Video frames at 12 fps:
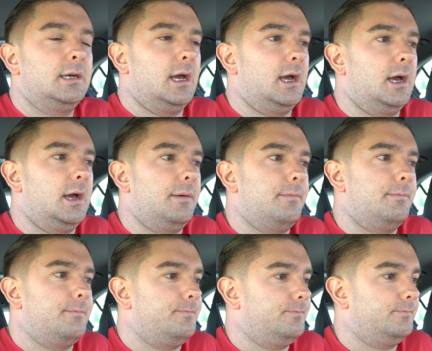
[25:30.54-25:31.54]

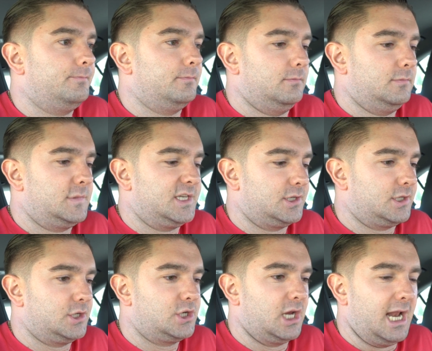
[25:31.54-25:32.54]
Um, just
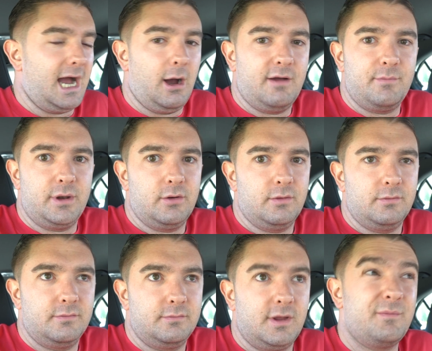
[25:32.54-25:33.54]
to chill out. I haven't been
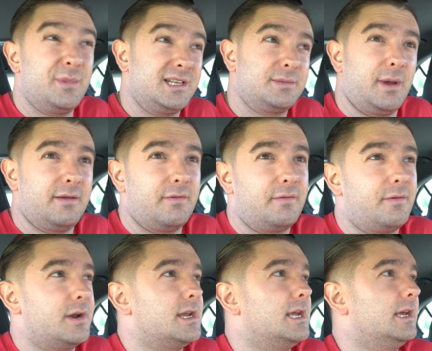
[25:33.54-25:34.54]
on haven't been to Spain for
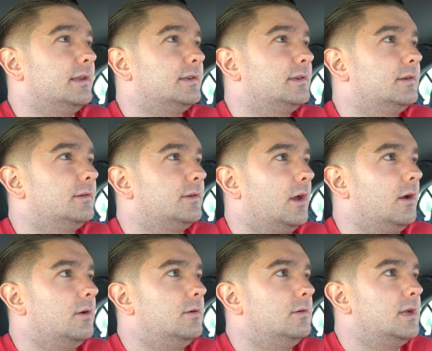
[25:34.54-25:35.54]
three years, so
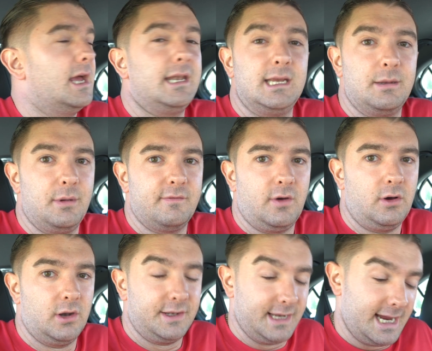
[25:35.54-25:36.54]
yeah, need a bit of a
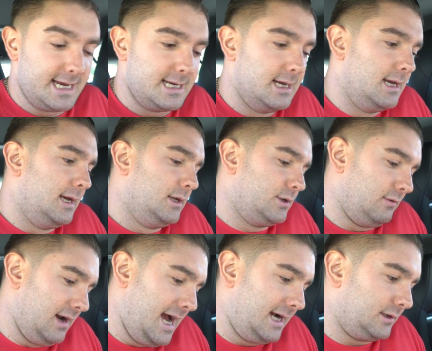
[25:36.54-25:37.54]
holiday to
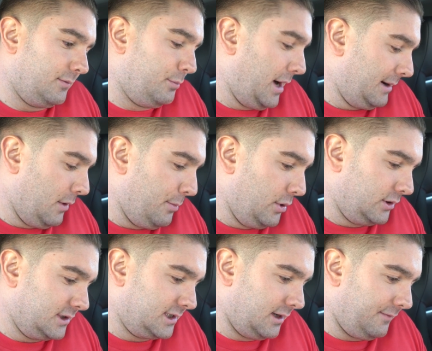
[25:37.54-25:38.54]
relax. I'll pack my
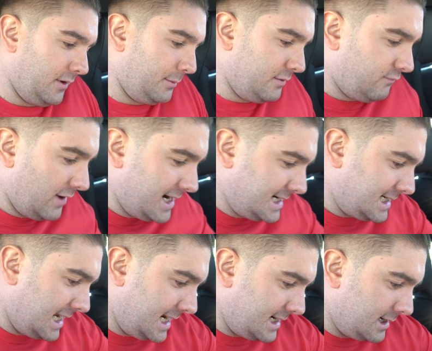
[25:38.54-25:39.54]
books and stuff that I'll be
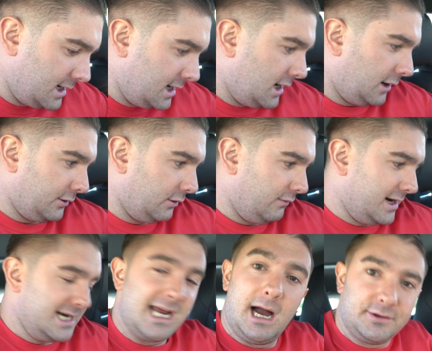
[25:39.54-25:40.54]
reading. I'm going to
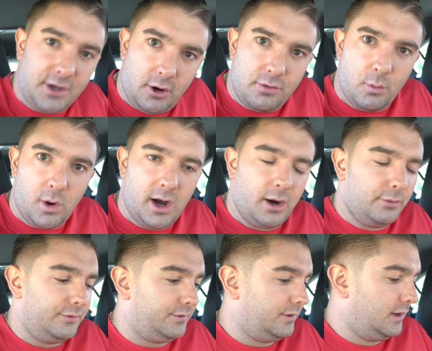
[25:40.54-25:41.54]
read How to Own the
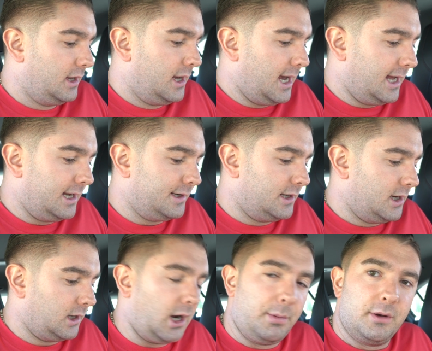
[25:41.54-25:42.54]
World and
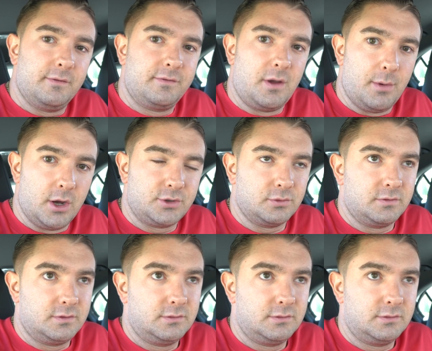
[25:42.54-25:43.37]
uh, a couple of commercial